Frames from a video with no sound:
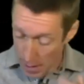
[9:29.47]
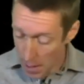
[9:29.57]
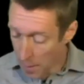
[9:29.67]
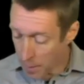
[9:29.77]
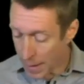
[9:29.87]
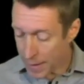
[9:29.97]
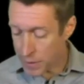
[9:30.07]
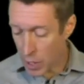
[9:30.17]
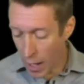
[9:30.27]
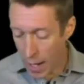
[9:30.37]
By the
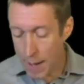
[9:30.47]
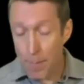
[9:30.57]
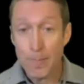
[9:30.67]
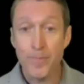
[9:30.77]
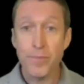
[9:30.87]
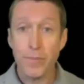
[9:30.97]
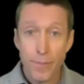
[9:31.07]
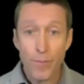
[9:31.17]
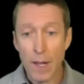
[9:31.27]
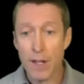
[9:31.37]
time
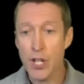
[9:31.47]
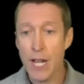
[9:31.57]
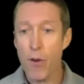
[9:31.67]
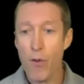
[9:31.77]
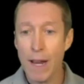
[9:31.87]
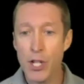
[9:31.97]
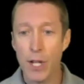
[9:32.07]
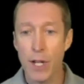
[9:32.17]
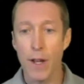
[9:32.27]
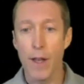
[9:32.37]

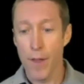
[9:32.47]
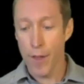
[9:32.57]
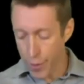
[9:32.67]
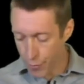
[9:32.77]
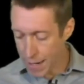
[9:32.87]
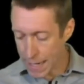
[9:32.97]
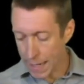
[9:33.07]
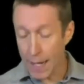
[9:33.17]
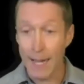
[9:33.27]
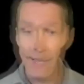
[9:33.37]
Generation
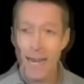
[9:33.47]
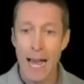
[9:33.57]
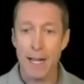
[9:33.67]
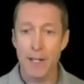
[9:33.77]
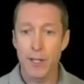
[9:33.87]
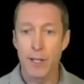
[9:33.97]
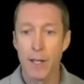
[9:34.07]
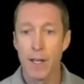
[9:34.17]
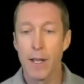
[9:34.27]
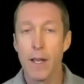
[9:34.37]
3 attacks
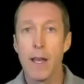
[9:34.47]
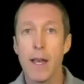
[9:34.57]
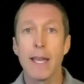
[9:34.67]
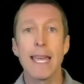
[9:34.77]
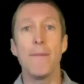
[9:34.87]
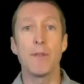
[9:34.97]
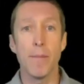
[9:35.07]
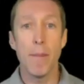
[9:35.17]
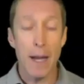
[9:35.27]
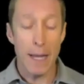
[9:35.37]
came to
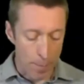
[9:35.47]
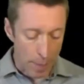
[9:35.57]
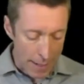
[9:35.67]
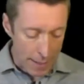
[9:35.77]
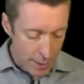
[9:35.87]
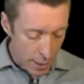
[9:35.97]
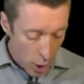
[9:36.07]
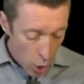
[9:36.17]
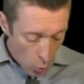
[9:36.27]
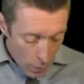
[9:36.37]
marketplace,
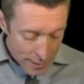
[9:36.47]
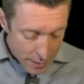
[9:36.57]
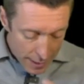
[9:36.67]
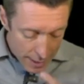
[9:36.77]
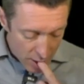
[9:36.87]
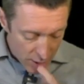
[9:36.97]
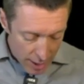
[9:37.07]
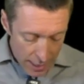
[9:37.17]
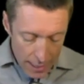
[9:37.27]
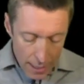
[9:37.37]
we started to
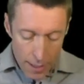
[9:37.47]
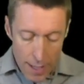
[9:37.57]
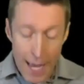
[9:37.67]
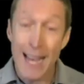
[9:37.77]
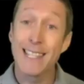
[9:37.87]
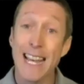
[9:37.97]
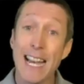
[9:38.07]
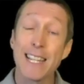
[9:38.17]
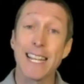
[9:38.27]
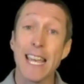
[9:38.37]
see
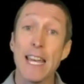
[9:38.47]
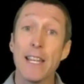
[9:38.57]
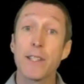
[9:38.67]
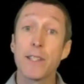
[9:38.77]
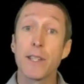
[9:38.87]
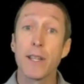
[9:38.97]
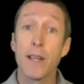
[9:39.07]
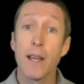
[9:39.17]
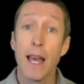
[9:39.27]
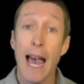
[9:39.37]
attacks against
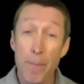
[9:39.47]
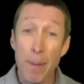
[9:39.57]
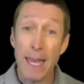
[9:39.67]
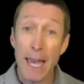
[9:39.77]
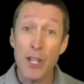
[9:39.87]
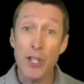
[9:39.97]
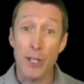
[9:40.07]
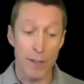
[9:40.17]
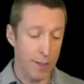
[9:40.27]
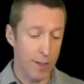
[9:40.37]

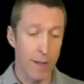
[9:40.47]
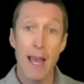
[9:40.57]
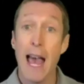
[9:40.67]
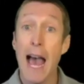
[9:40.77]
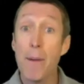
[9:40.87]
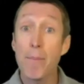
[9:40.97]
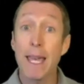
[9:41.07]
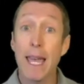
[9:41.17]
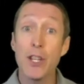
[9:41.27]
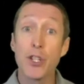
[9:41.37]
applications.
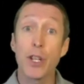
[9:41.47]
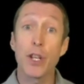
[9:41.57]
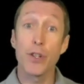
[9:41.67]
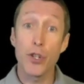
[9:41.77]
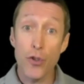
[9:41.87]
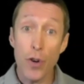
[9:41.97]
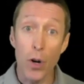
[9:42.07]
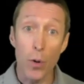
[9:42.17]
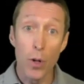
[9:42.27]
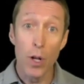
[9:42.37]
Application
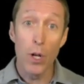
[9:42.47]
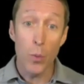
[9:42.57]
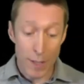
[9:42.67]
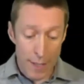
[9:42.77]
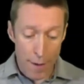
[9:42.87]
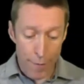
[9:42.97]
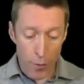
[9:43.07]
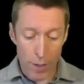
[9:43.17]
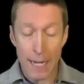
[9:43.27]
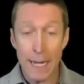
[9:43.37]
control was
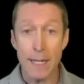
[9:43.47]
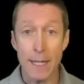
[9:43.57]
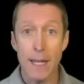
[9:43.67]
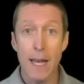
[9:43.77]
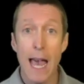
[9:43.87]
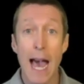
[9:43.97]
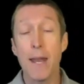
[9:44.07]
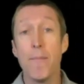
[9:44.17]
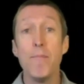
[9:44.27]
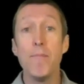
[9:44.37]
therefore needed, and a
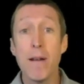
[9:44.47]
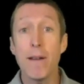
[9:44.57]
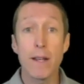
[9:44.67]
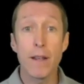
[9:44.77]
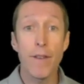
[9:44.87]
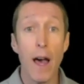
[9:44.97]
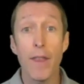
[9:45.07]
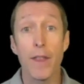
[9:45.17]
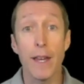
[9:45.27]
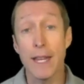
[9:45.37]
myriad of
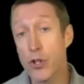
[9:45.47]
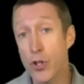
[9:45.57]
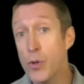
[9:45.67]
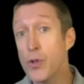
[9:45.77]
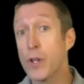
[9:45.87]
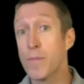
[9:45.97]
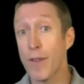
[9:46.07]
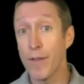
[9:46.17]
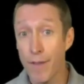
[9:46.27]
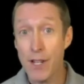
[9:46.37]
other intrusion
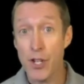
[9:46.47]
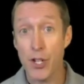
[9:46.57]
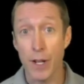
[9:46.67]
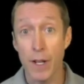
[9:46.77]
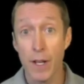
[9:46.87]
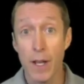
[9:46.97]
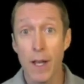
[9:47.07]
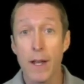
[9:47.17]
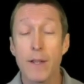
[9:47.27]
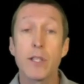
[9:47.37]
prevention
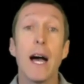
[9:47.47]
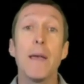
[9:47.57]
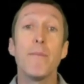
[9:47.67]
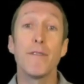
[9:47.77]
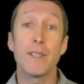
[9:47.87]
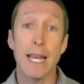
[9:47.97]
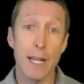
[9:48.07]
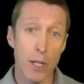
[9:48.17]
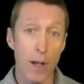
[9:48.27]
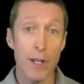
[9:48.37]
type of
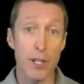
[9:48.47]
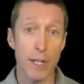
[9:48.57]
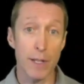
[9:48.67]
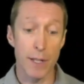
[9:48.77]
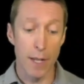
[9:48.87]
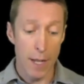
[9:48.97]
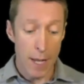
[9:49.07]
technologies.